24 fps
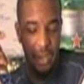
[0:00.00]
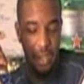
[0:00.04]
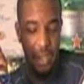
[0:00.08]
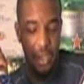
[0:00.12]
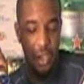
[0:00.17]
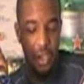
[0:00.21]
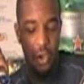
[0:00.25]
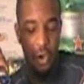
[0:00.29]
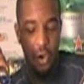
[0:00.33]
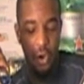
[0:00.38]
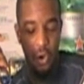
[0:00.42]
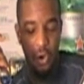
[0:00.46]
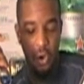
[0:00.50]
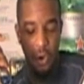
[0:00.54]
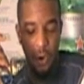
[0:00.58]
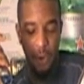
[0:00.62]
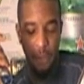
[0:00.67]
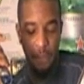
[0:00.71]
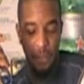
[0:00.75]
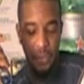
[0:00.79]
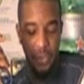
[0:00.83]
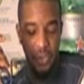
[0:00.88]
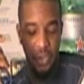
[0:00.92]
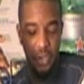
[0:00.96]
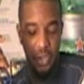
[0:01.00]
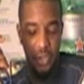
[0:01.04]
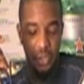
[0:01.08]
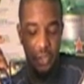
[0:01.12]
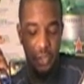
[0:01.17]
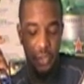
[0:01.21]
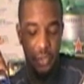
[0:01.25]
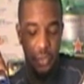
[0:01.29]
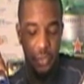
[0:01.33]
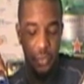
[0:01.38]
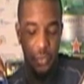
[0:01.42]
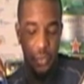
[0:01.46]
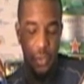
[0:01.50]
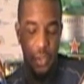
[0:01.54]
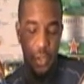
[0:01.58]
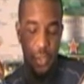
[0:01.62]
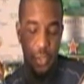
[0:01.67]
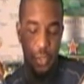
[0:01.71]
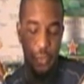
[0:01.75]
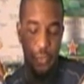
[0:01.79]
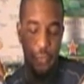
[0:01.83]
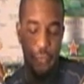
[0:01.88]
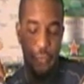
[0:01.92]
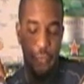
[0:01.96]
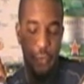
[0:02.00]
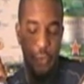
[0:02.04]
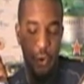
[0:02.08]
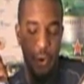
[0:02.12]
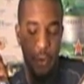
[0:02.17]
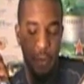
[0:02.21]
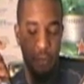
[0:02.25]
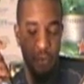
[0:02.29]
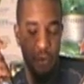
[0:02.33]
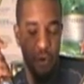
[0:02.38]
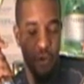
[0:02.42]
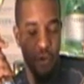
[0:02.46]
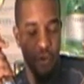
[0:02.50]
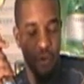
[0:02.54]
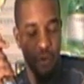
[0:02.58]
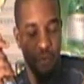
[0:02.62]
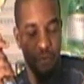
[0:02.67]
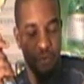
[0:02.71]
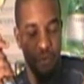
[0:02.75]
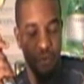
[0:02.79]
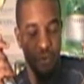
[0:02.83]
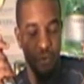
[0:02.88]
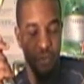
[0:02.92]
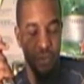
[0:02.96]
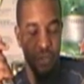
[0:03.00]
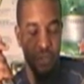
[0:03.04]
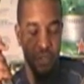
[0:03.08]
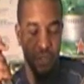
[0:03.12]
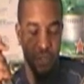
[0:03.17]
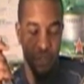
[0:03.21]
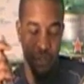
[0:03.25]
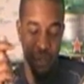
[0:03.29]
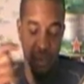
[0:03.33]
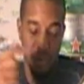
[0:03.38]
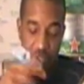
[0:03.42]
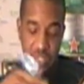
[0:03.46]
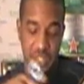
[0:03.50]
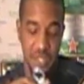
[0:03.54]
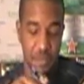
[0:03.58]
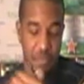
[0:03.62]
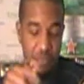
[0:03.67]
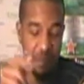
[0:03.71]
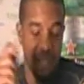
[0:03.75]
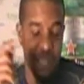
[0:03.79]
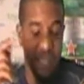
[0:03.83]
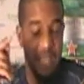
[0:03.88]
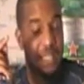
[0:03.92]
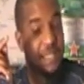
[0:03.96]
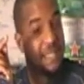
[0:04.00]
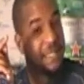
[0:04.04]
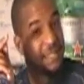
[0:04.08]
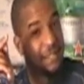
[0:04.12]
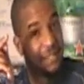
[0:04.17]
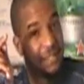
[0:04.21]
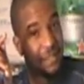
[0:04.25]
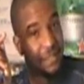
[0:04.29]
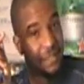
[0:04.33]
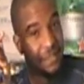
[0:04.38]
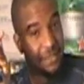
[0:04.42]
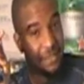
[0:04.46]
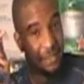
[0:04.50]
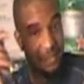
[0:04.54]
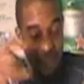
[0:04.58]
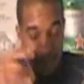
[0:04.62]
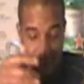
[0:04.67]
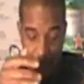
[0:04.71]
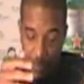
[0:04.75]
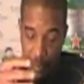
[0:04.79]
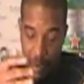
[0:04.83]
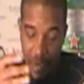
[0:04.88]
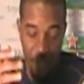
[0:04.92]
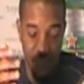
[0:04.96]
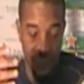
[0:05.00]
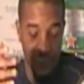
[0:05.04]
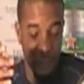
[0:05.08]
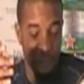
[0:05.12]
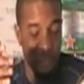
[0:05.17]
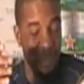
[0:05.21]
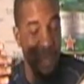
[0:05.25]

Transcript: way. Or you can do the 4-prong approach. Notice the pinky is still away from